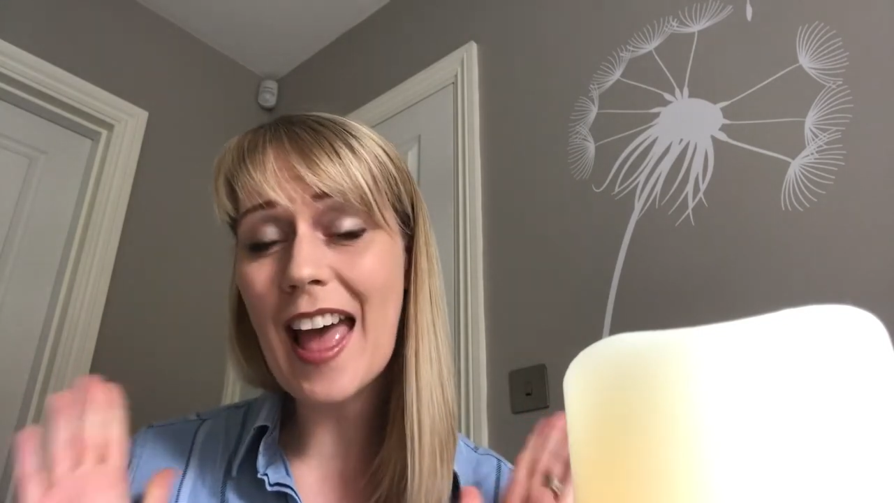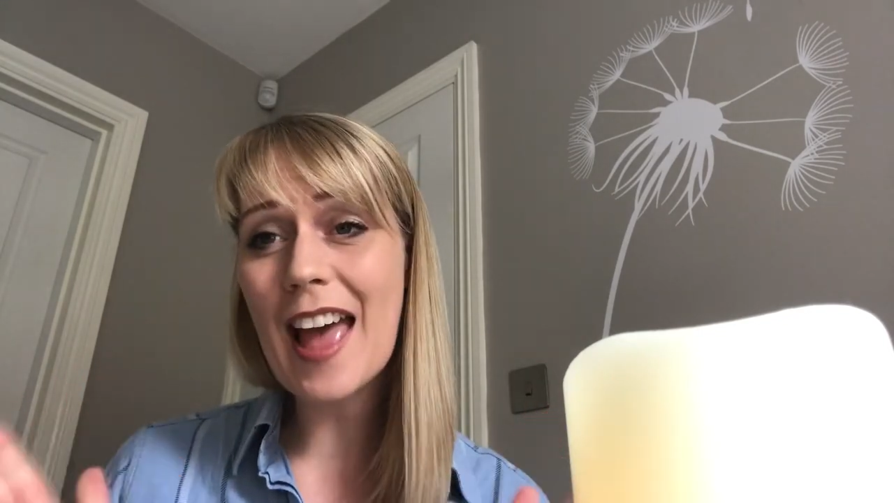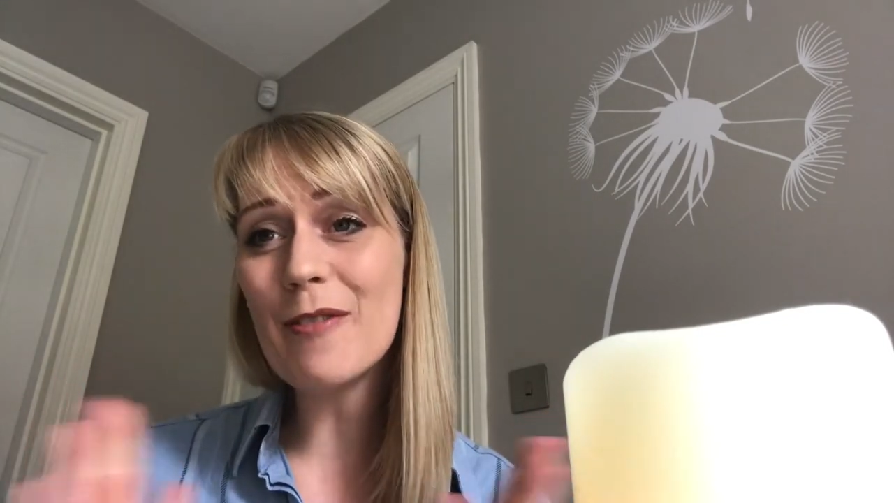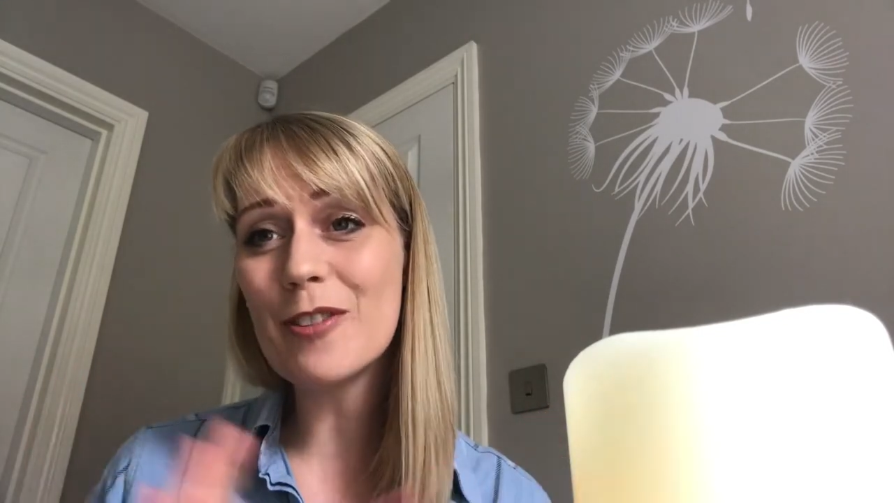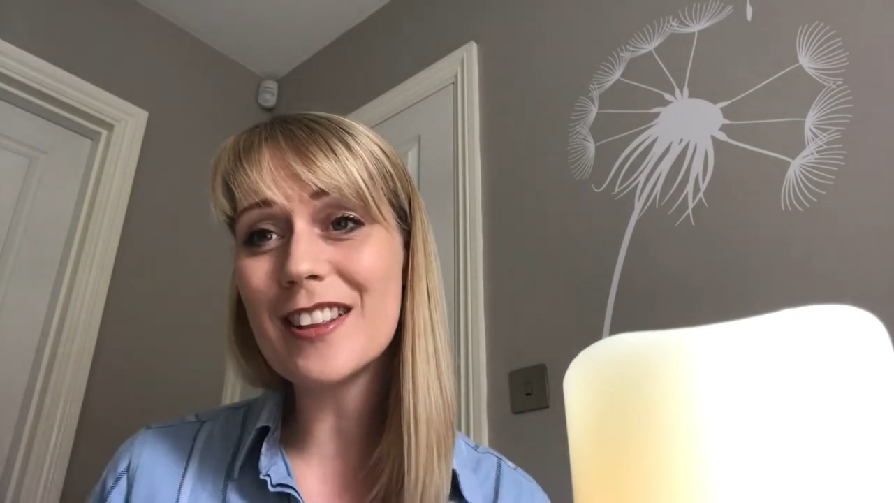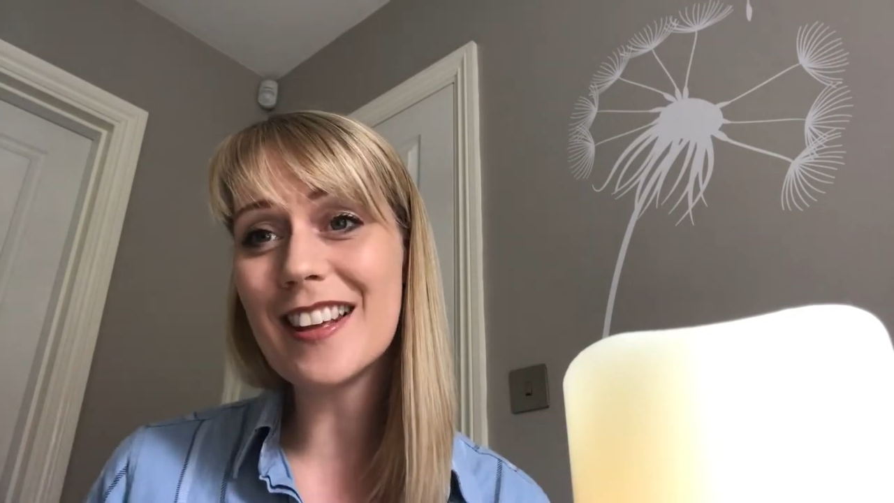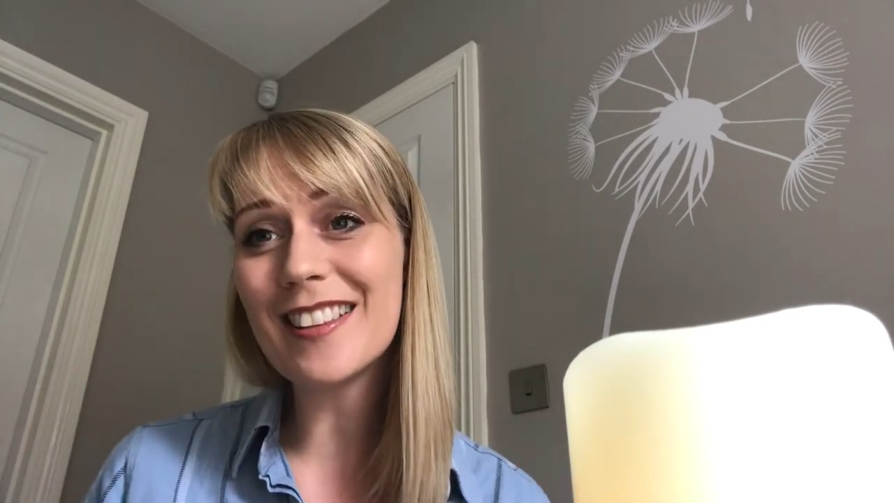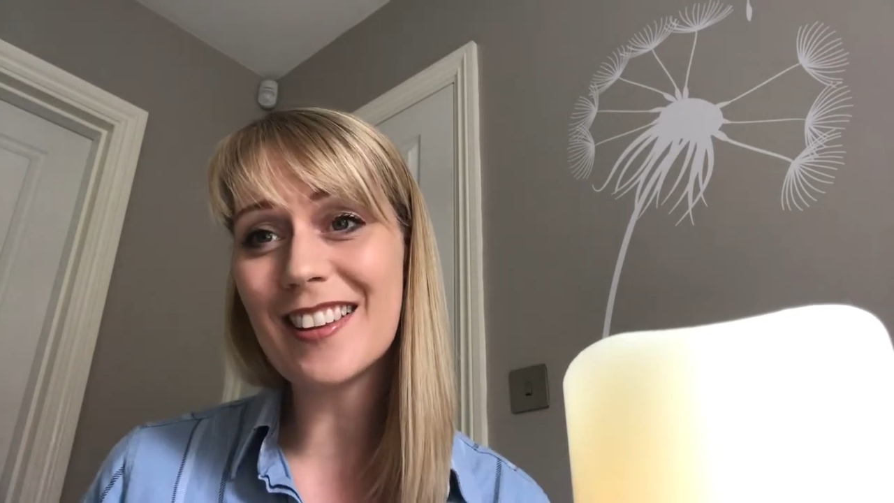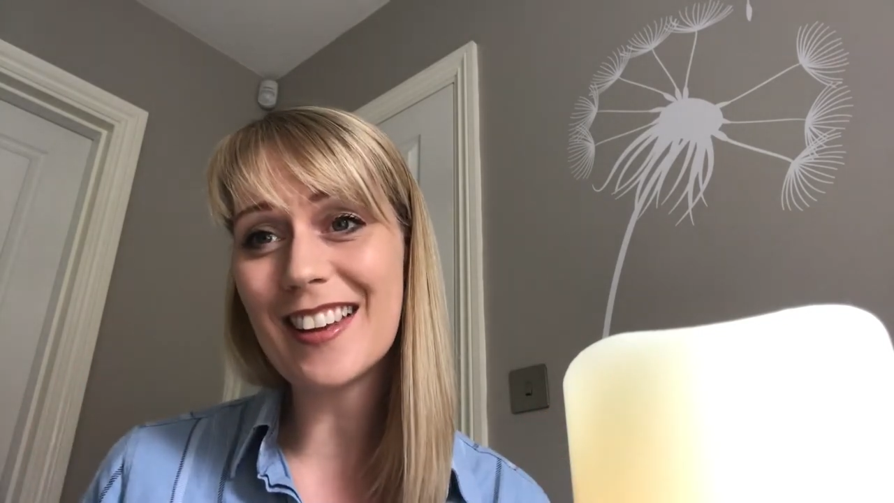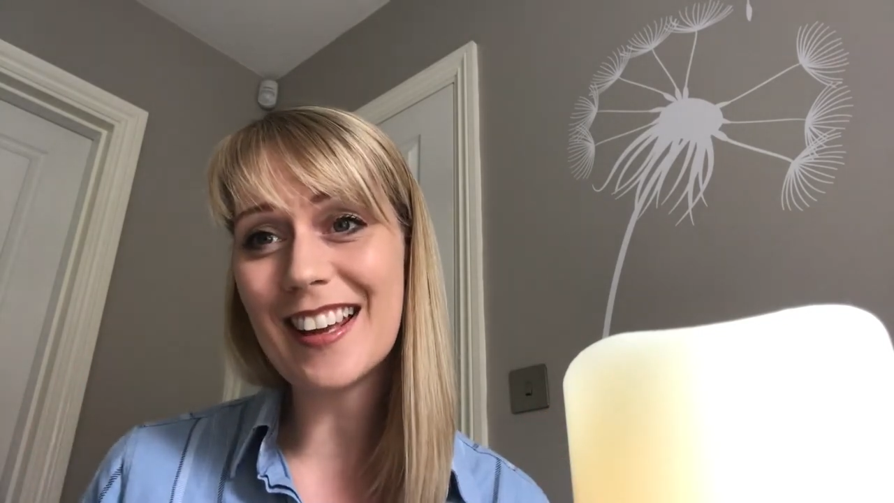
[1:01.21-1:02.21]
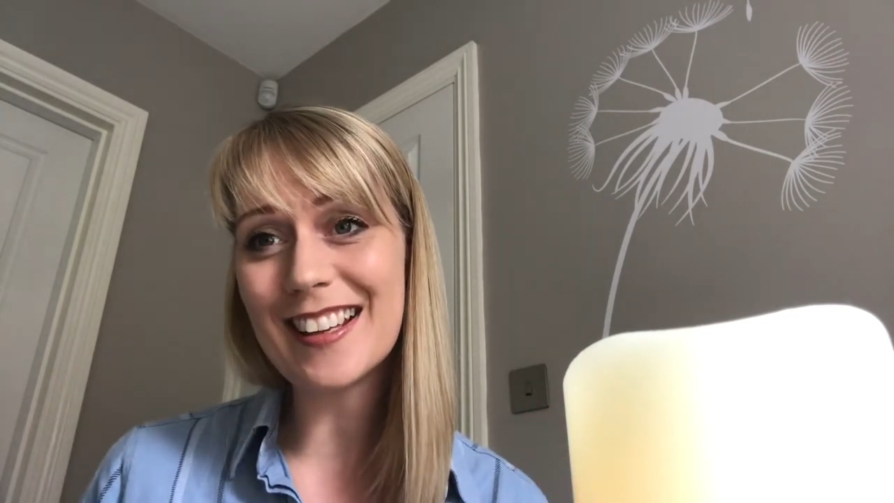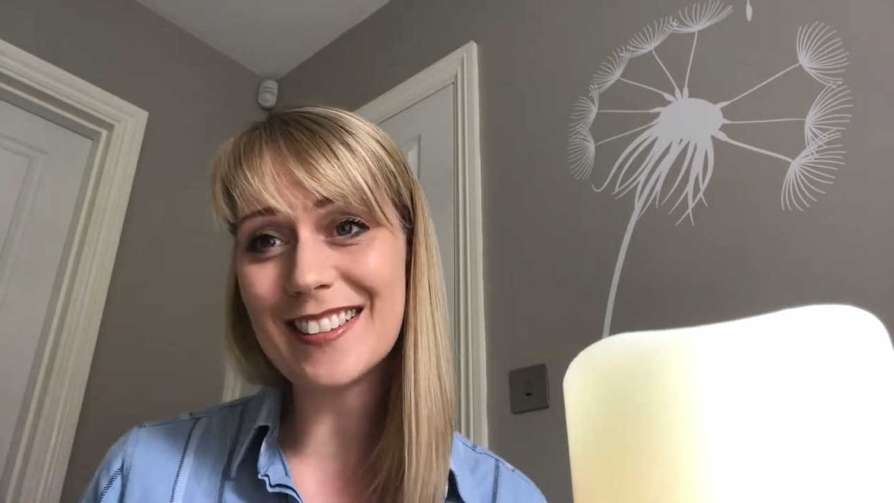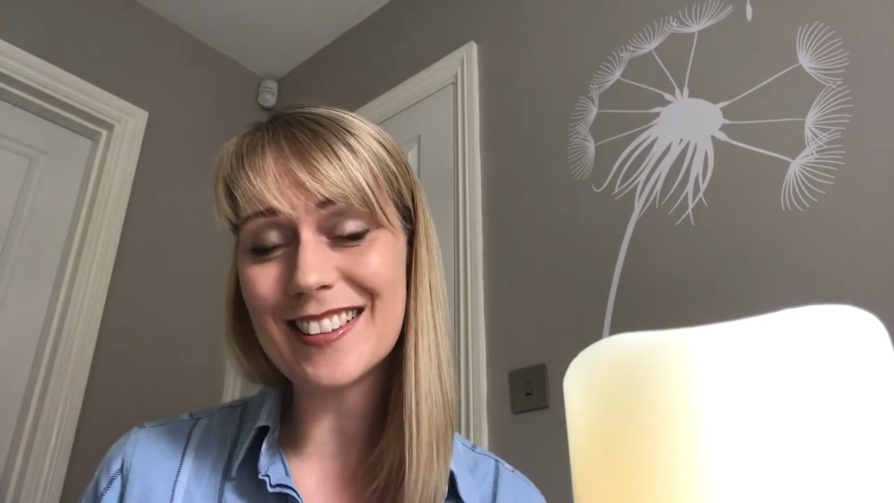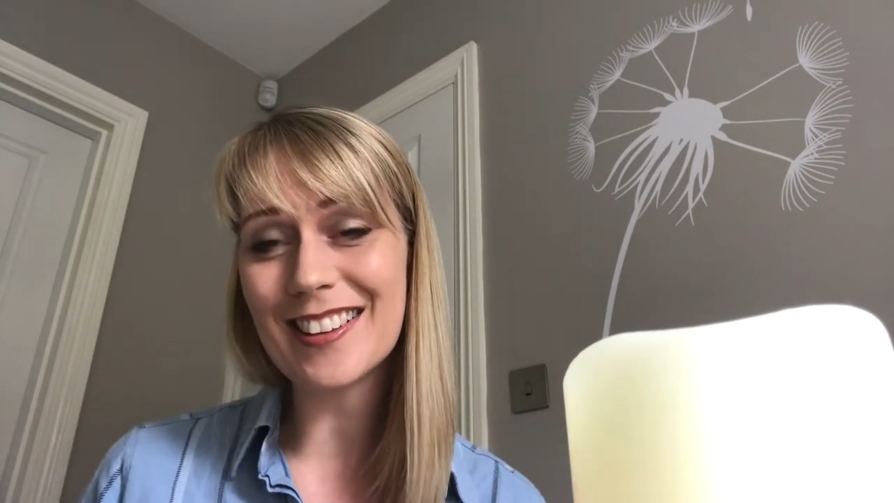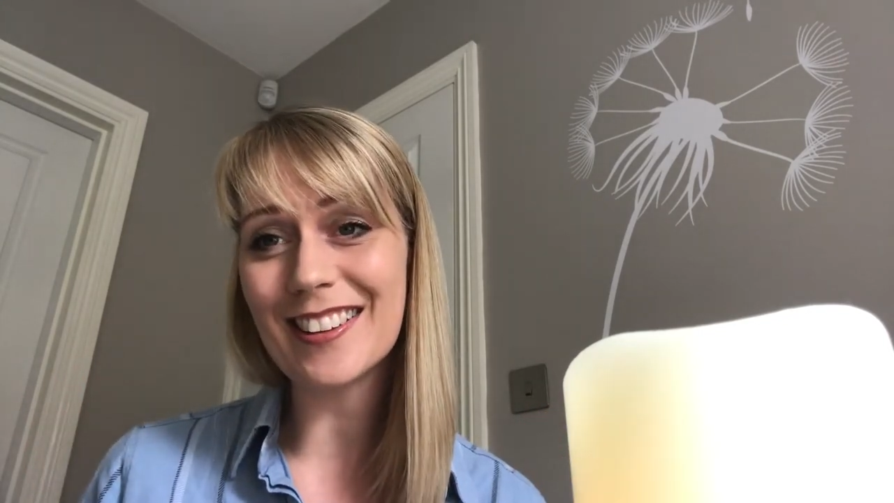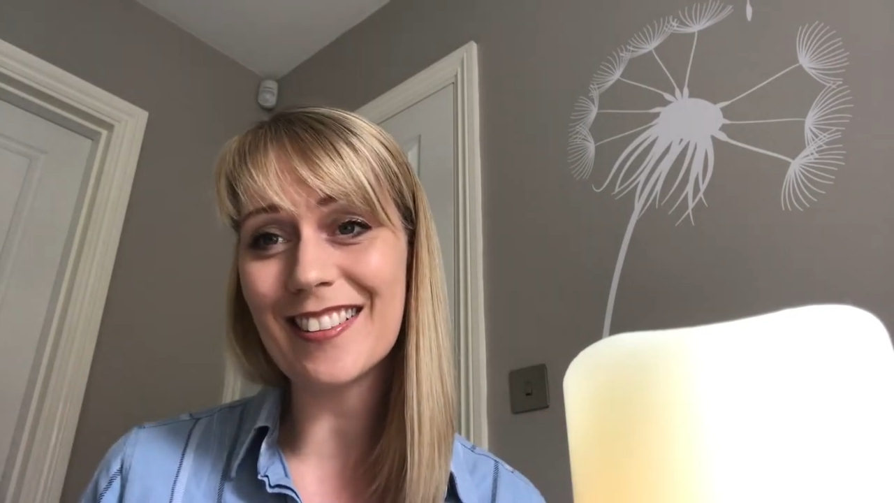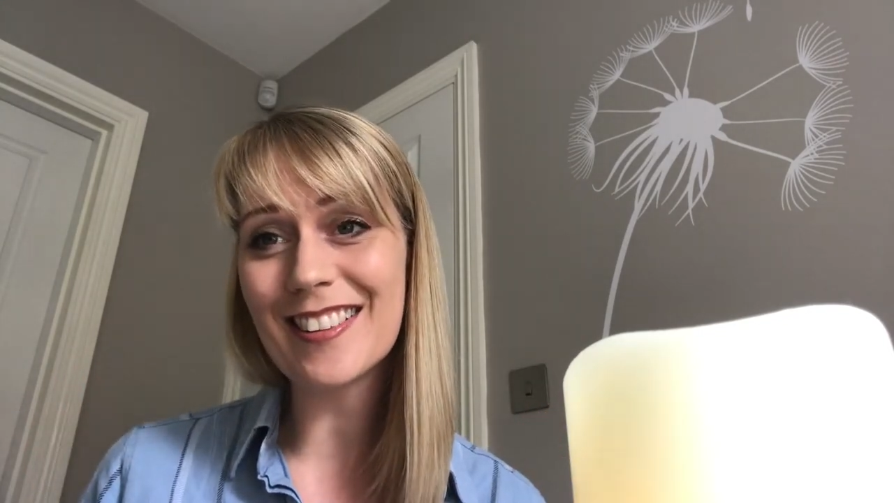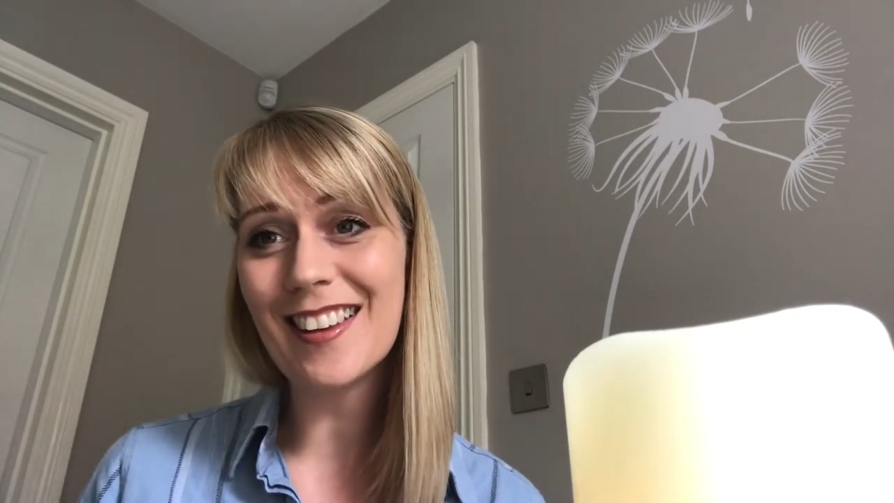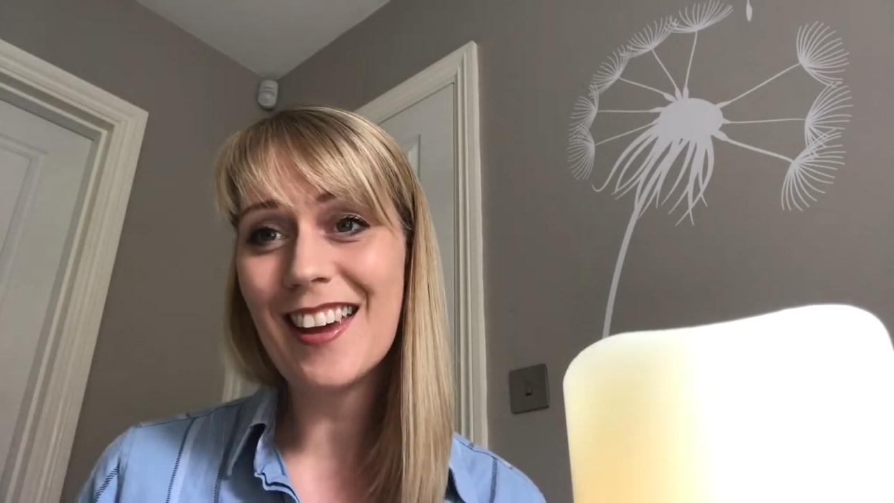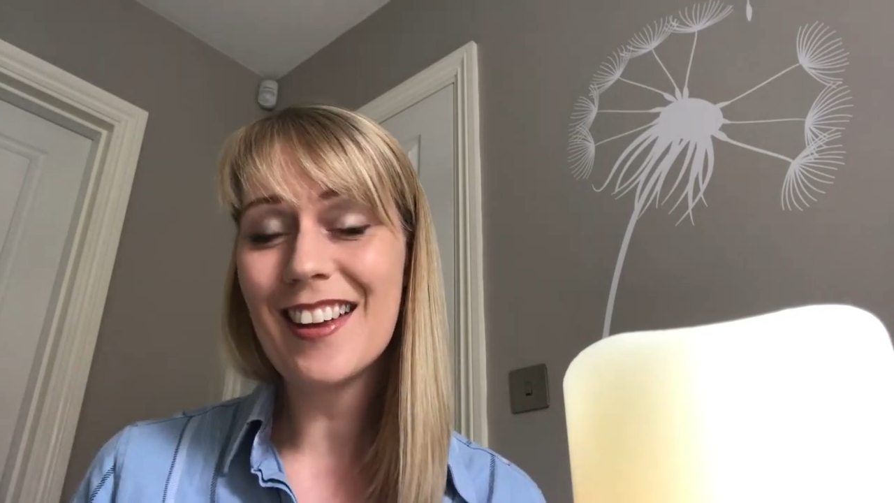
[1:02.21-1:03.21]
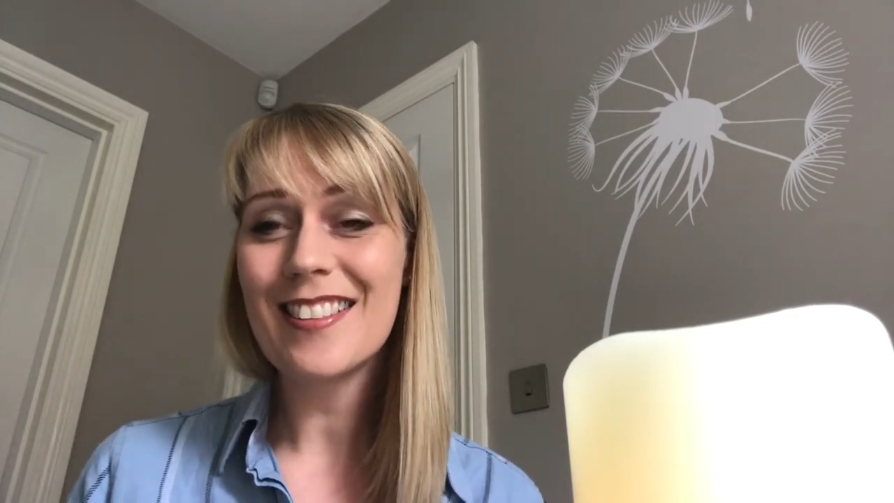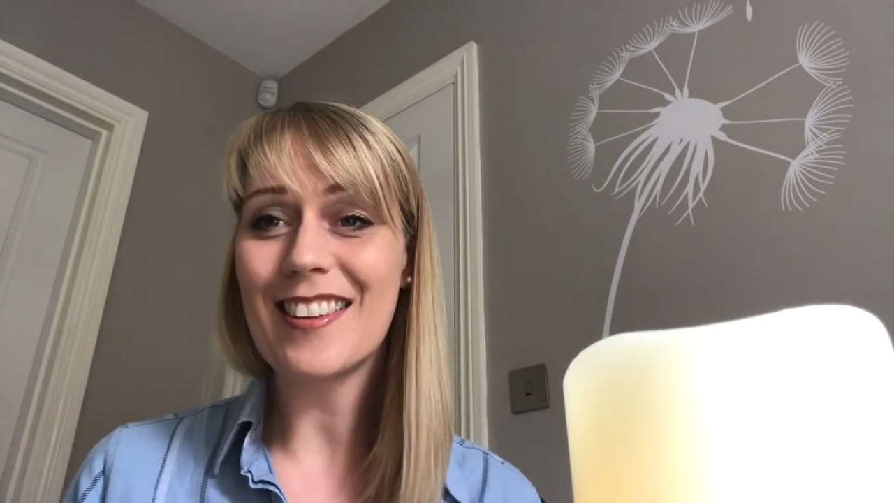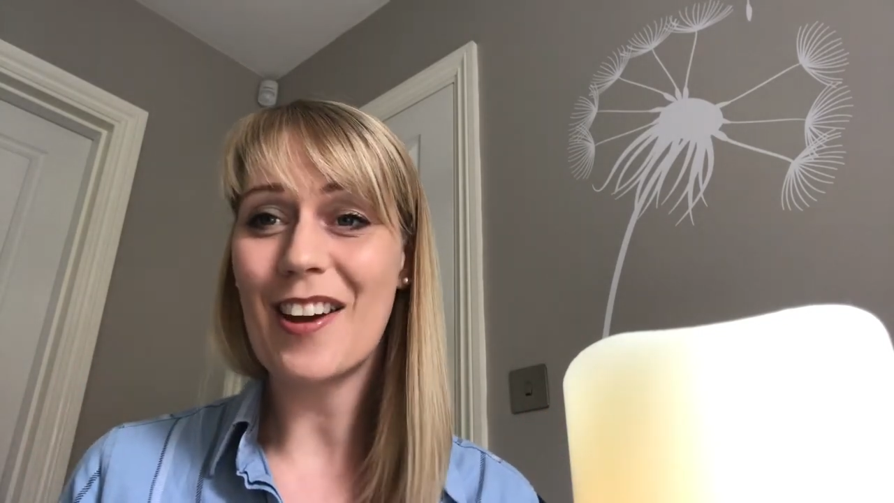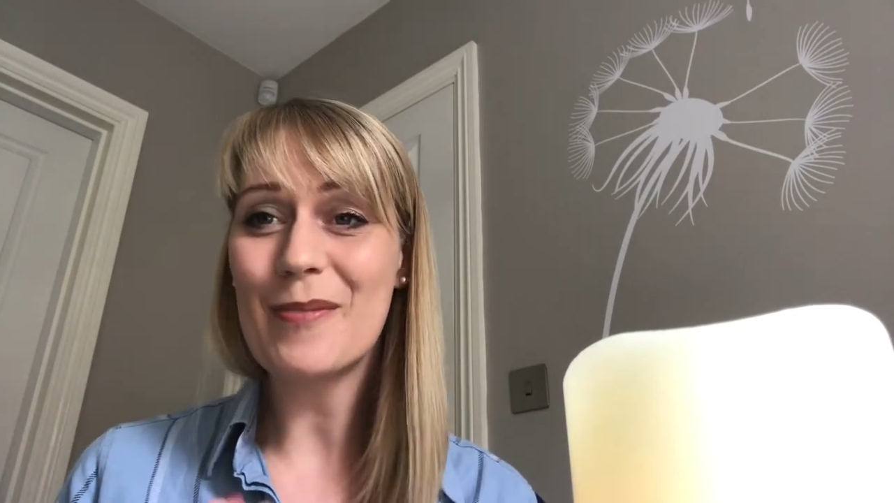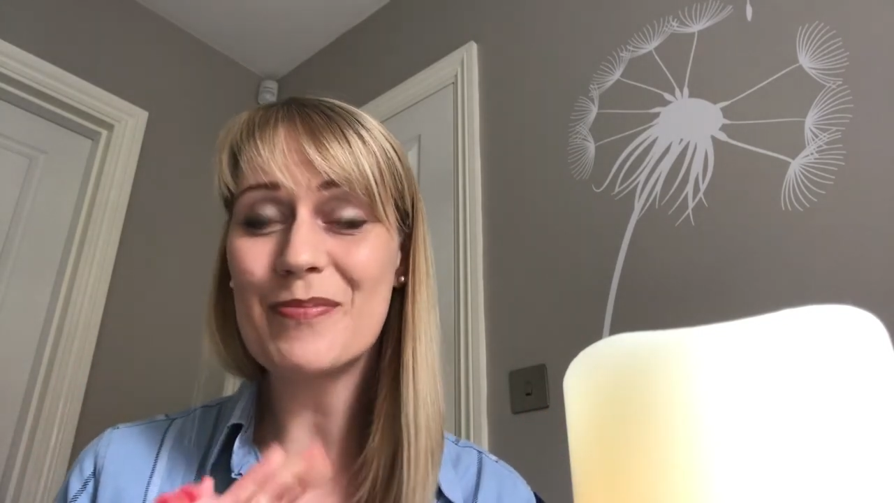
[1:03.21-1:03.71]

everything that he does. So,